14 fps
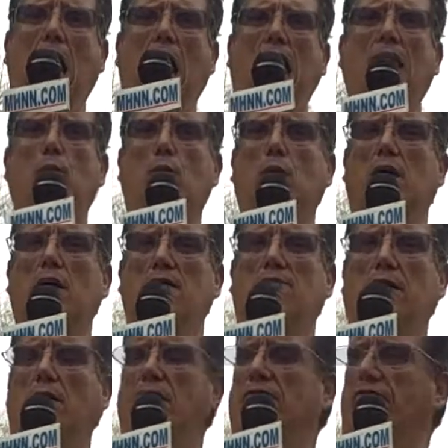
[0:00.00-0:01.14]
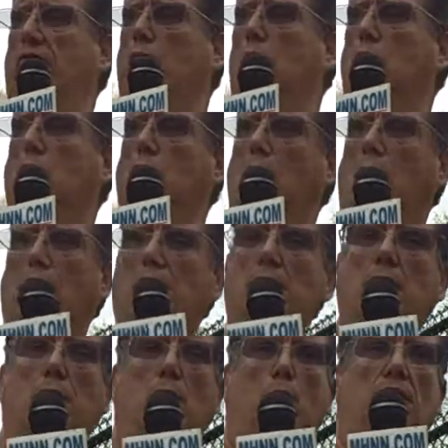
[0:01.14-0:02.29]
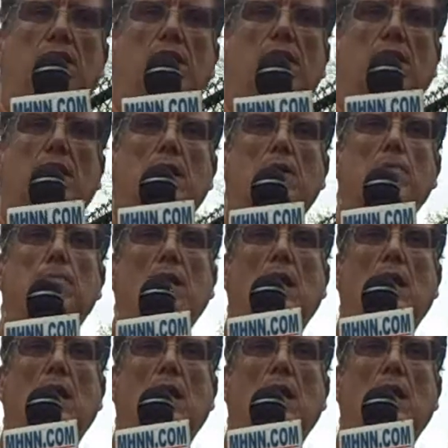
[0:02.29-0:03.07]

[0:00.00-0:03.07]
I was very vocal on with the